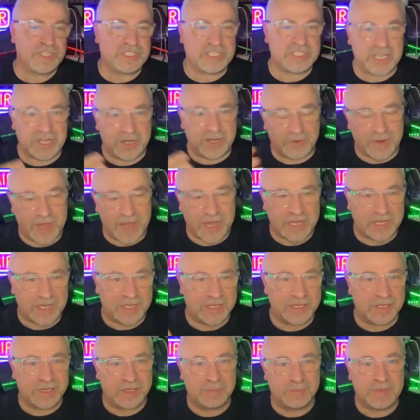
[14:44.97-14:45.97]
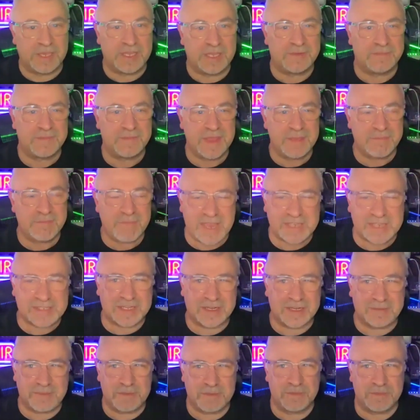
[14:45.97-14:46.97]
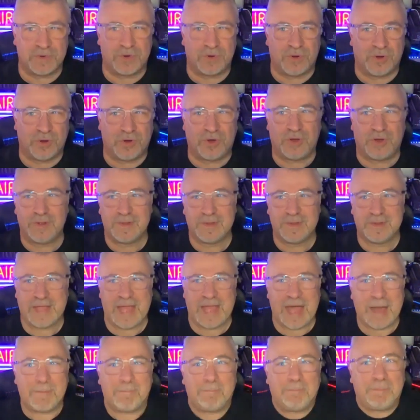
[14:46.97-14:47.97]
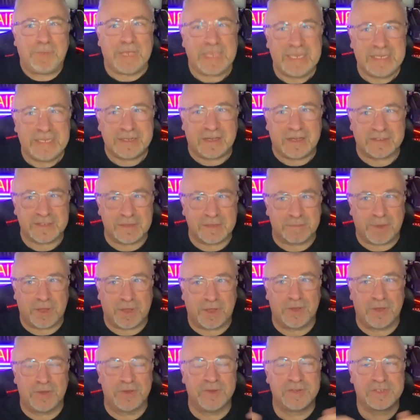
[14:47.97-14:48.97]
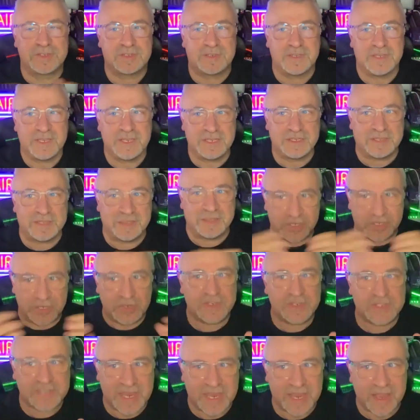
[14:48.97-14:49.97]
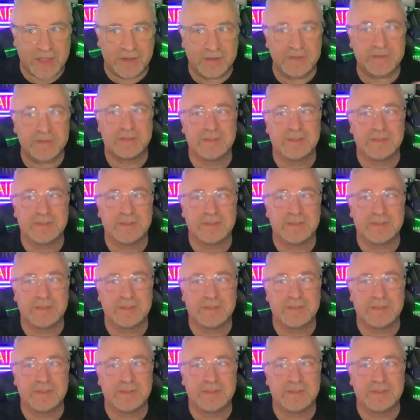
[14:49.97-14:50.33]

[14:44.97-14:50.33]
regenerated a little bit, makes it a bit more upbeat, I suppose, into the new sound.